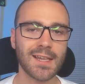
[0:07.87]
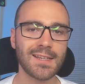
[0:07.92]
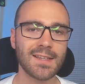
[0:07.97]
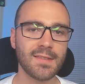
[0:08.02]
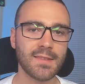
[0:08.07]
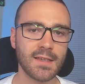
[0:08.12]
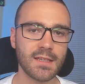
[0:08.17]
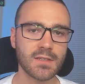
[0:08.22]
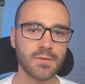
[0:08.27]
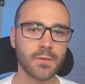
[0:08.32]
and
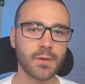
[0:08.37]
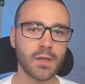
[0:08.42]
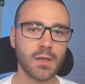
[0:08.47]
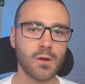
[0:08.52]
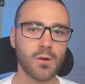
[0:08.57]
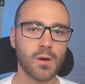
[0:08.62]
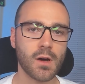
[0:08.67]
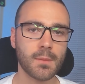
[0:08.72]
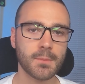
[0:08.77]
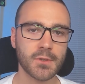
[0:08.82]
in this
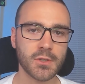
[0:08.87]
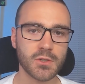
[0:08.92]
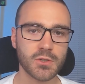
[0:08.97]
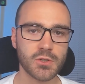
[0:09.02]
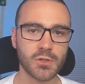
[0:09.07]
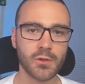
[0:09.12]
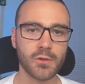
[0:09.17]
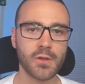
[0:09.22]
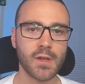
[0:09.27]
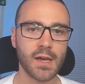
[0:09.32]
video I'm going to
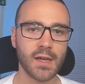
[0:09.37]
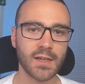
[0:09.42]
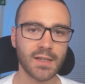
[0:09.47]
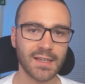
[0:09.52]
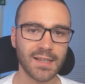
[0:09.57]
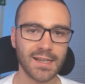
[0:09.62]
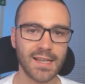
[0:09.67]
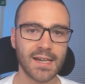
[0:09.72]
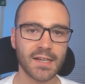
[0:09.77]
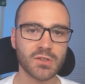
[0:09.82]
show you how to
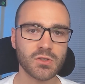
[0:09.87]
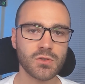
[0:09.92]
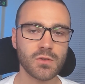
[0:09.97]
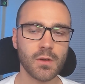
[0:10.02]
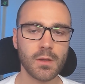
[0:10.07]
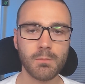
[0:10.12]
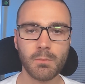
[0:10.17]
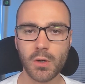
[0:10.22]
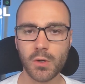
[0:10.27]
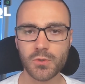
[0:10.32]
connect
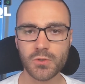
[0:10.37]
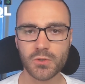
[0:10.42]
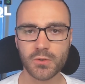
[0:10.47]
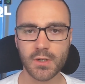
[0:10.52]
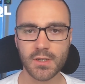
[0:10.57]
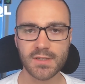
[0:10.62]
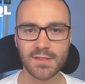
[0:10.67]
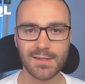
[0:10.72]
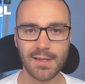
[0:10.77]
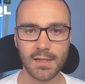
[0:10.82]
to a
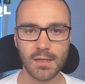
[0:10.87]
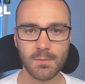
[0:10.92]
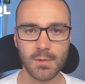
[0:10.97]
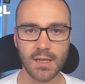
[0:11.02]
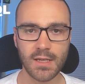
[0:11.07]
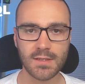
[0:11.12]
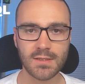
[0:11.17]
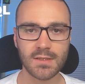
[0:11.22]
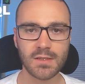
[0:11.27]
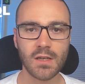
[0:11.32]
Postgres
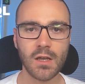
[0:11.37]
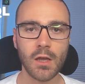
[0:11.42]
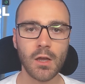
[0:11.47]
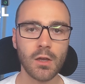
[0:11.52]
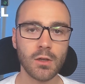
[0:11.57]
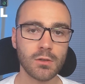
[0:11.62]
database